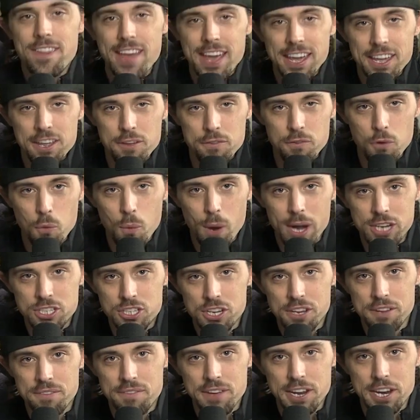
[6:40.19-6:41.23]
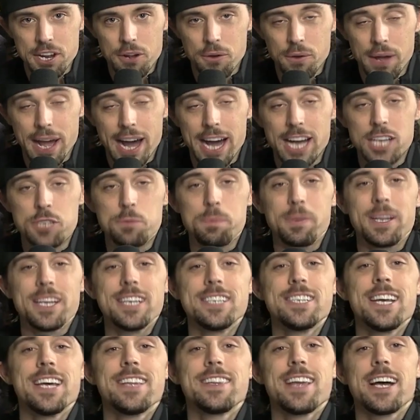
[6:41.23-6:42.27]
Thank you for watching the video, guys. Please
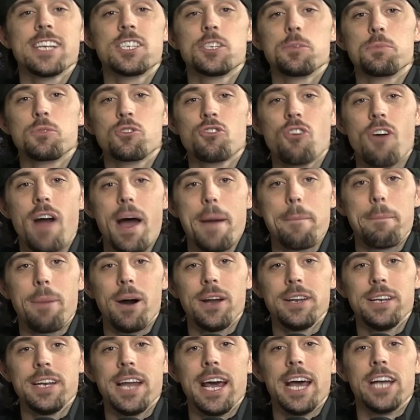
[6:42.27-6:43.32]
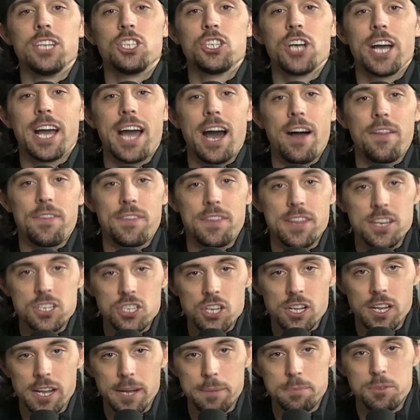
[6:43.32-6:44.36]
hit that subscribe button and check out this
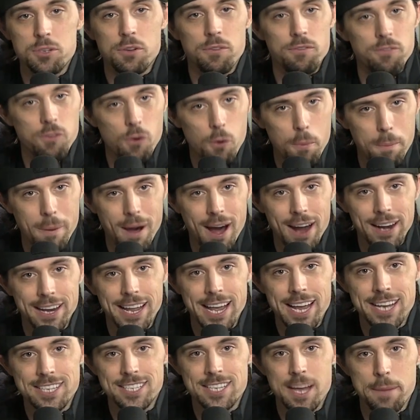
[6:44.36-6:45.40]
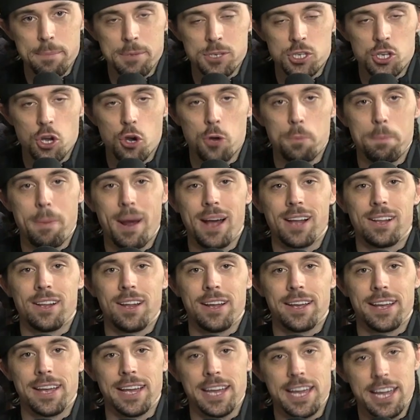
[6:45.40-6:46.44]
clip's full podcast episode by
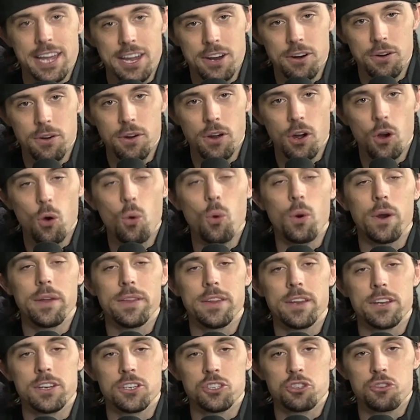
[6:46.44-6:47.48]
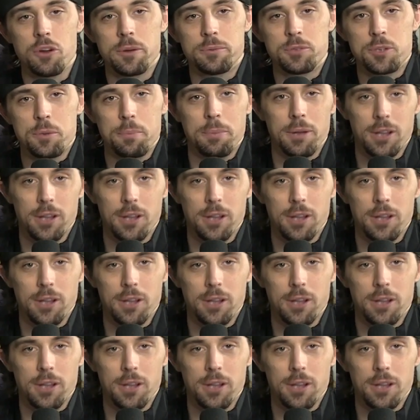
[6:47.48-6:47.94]
clicking here or in the description